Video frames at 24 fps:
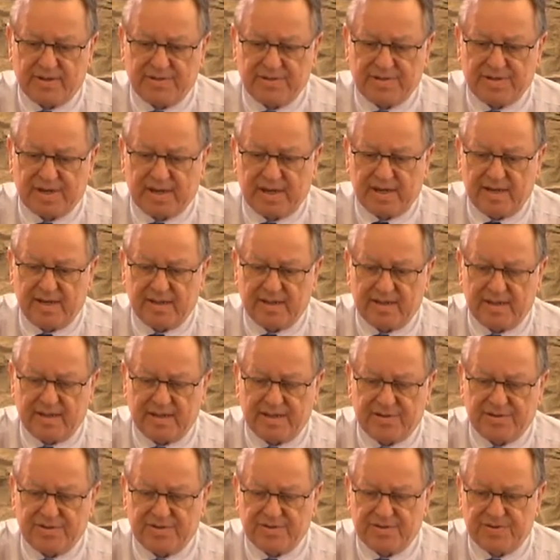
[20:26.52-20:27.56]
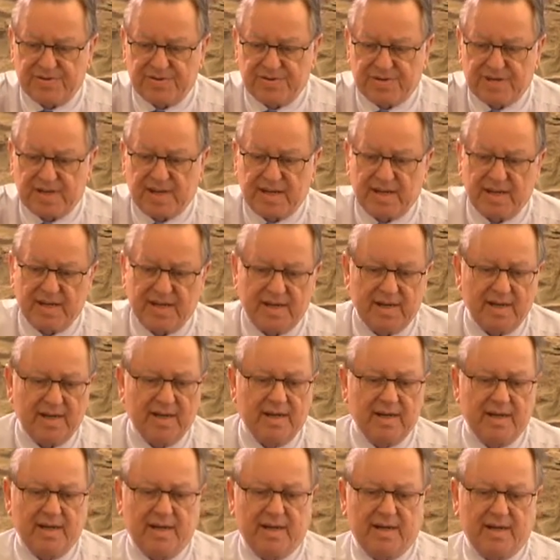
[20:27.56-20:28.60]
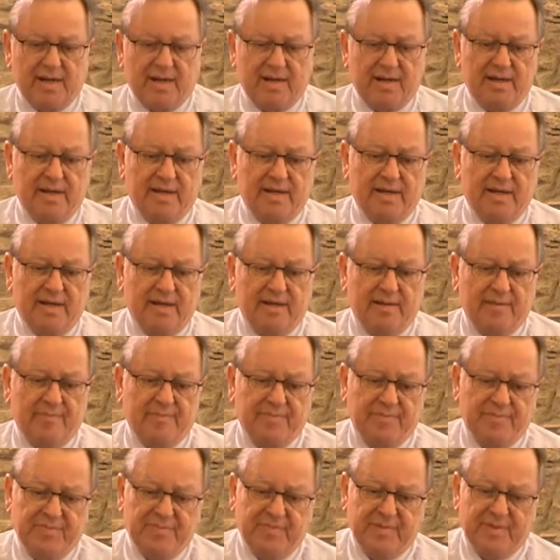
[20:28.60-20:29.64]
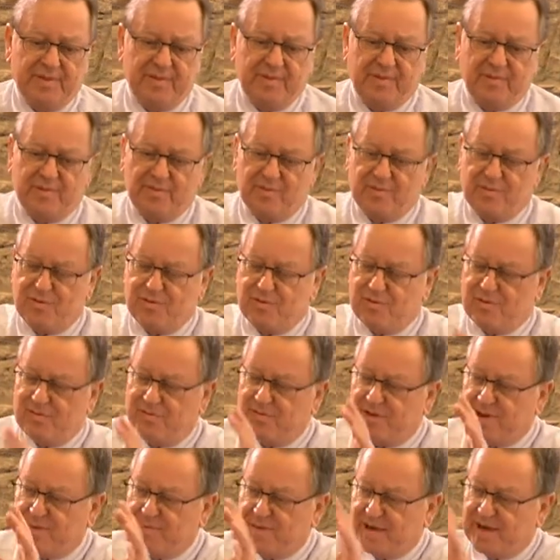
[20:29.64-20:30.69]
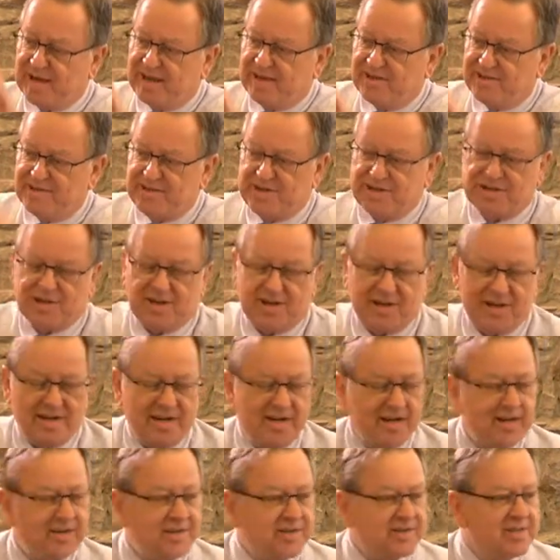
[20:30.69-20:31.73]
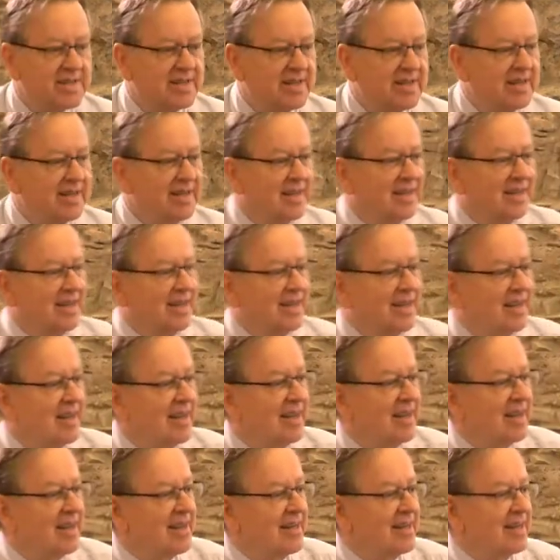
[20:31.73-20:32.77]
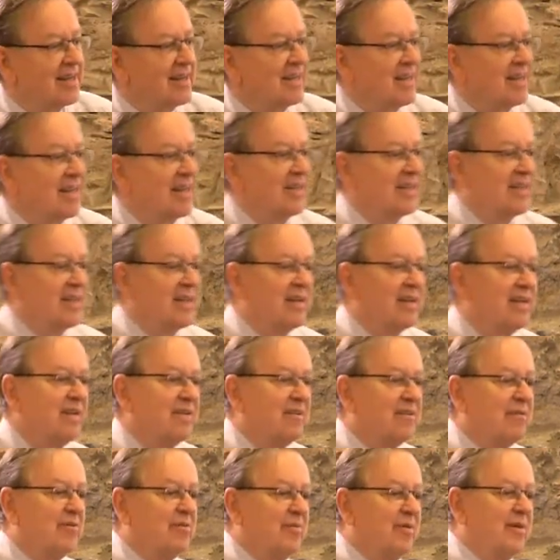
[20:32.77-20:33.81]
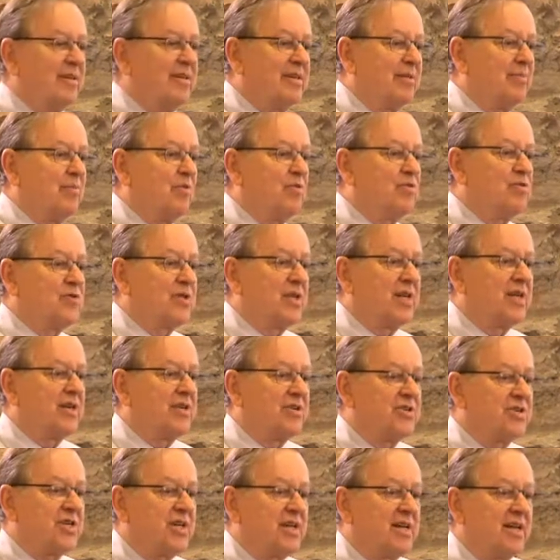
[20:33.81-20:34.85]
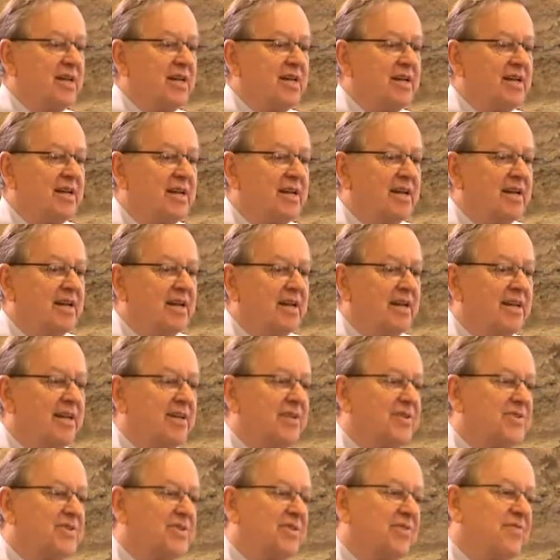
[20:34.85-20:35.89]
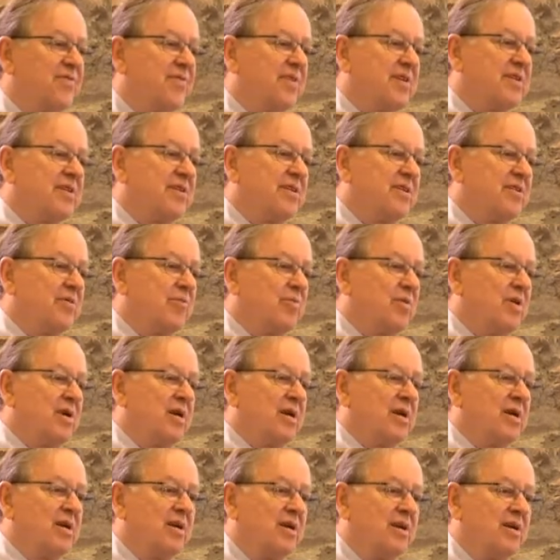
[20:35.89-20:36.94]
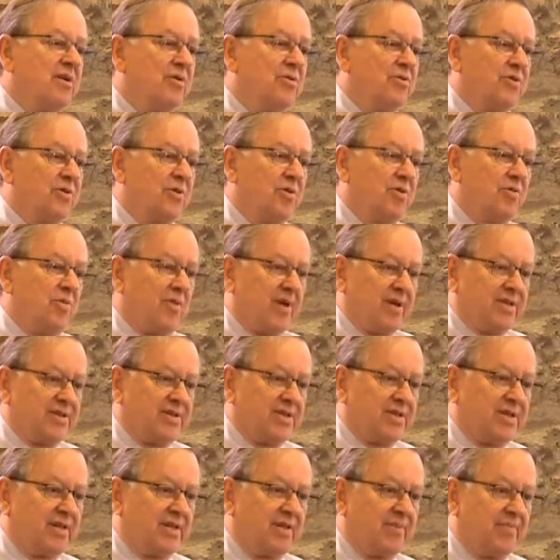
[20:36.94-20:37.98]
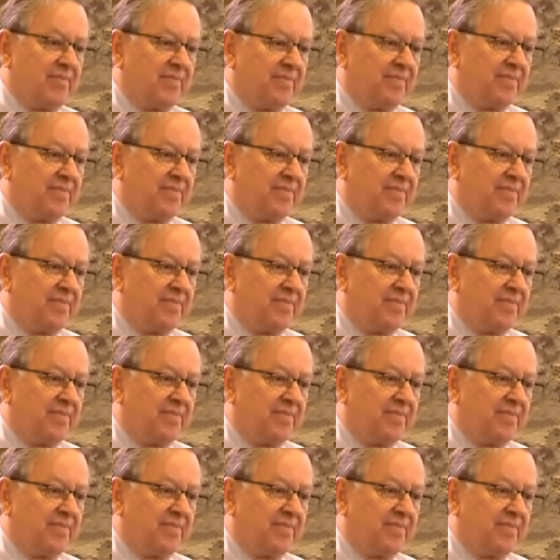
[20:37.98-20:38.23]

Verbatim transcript: side, the eastern side, sort of up against the Chinese, and the younger one, the most energetic, is the frontier one to the west.